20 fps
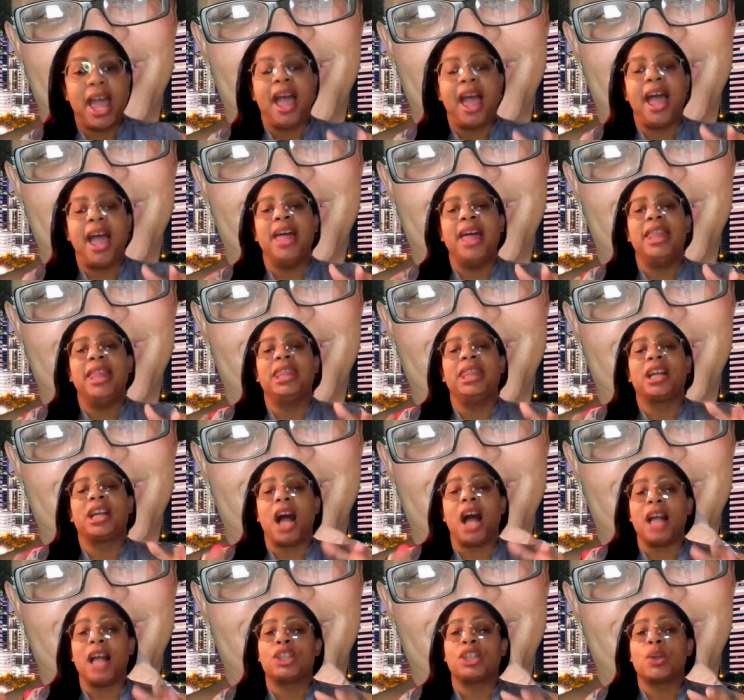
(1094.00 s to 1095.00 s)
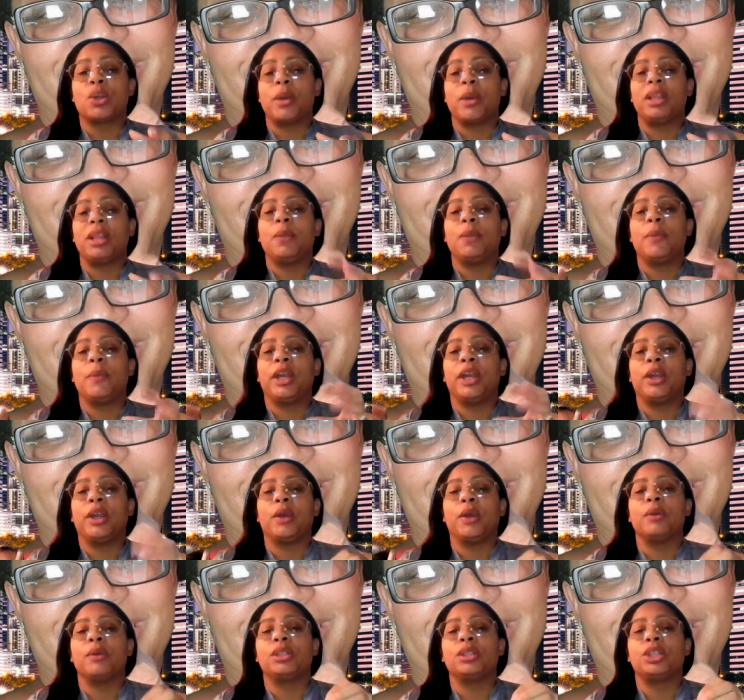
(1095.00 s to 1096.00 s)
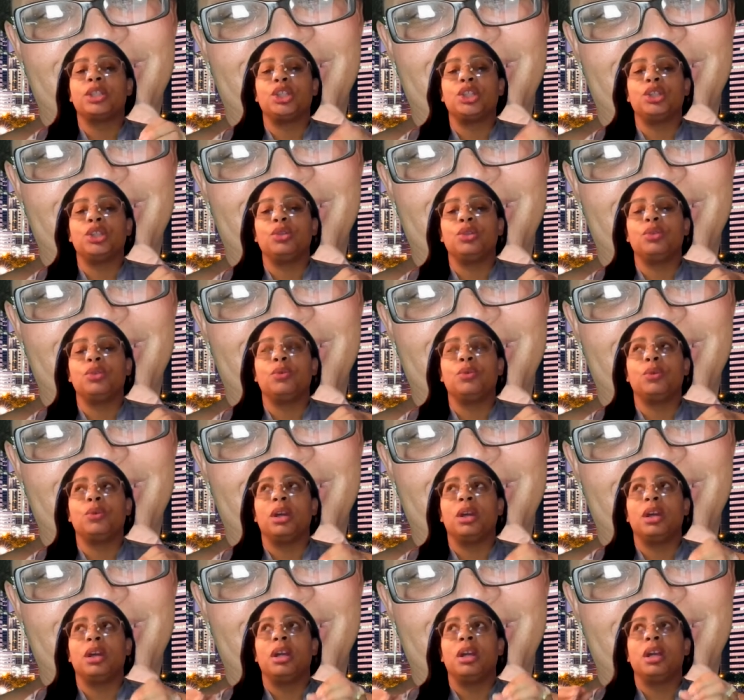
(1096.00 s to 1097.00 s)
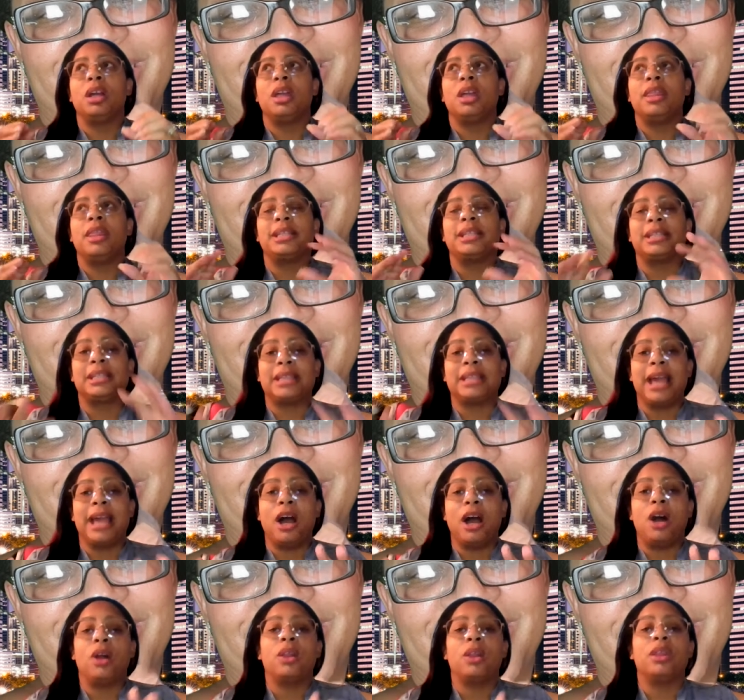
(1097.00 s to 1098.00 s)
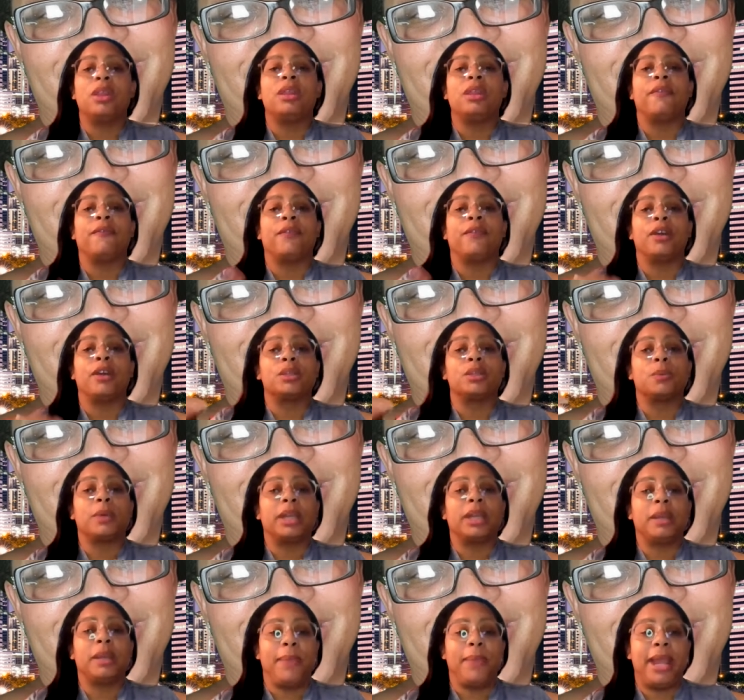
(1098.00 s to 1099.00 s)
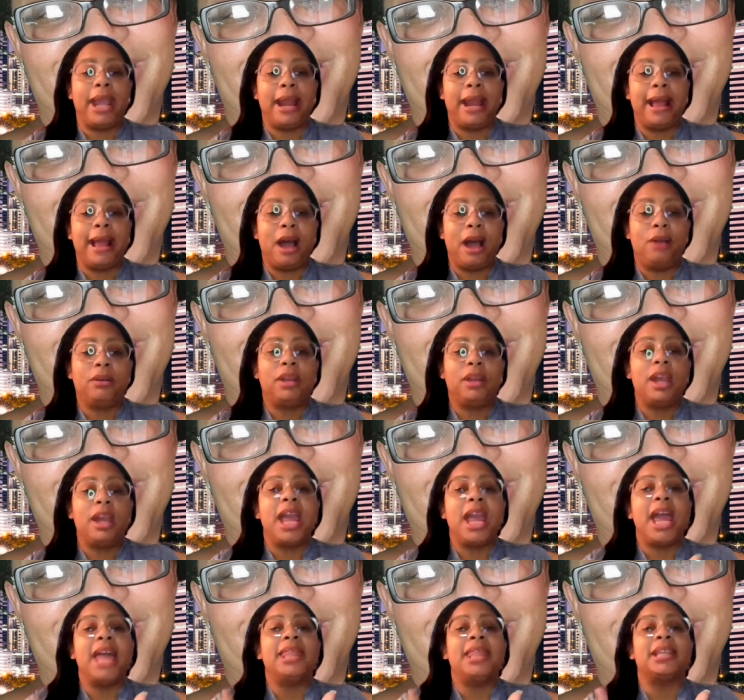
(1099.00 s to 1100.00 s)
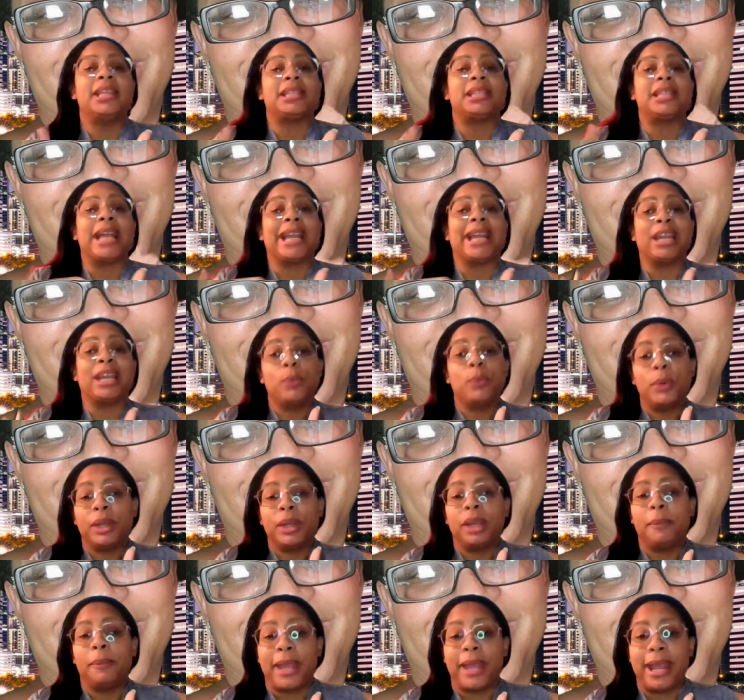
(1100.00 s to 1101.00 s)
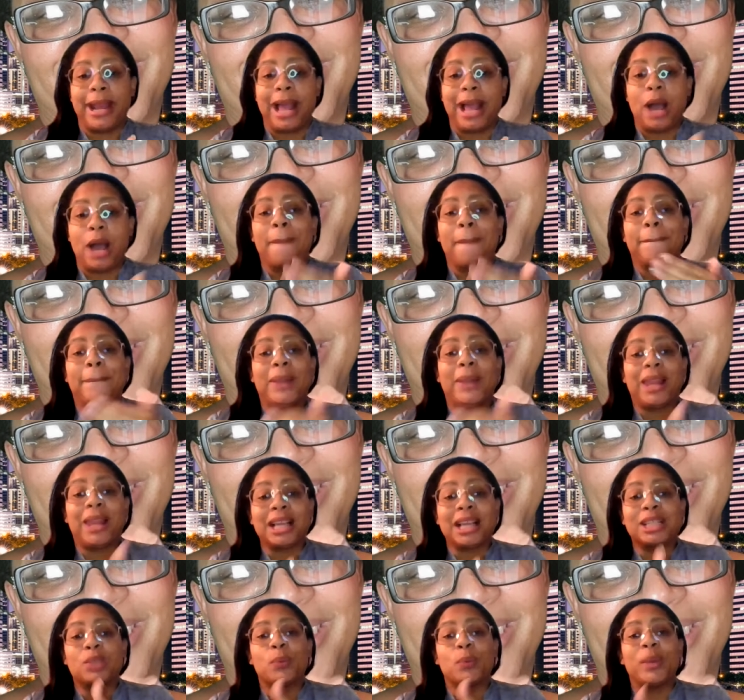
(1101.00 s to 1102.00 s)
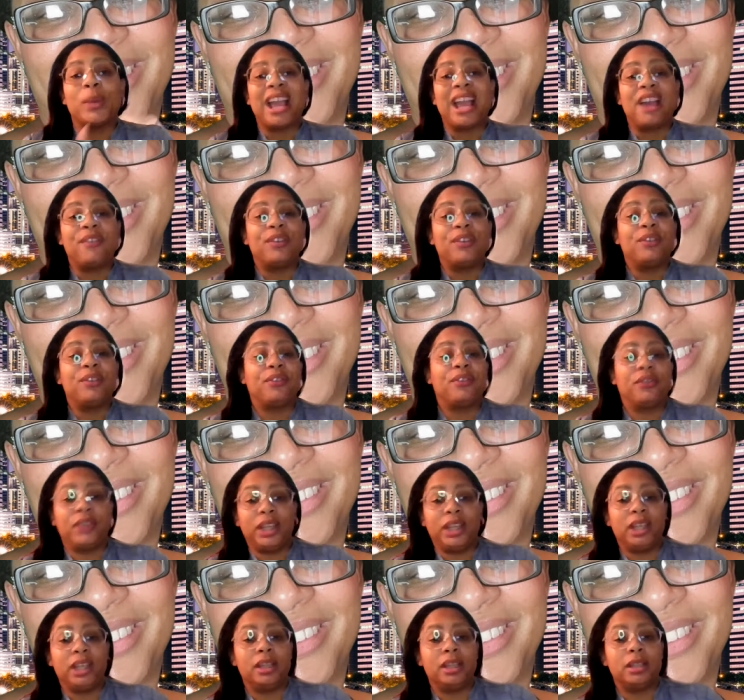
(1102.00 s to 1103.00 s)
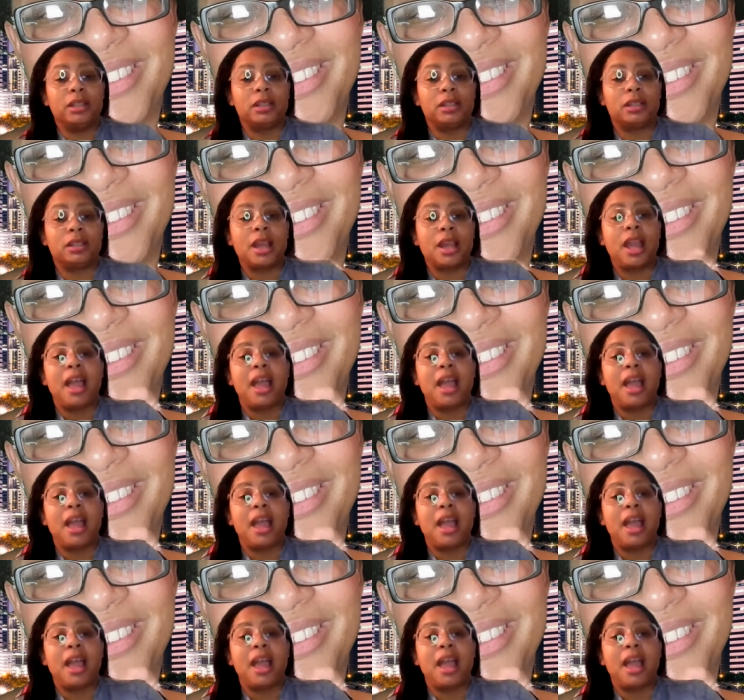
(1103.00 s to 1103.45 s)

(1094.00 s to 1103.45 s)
And consequently, when it goes to the sell, the first will get paid out, the second will get paid out, plus whatever fees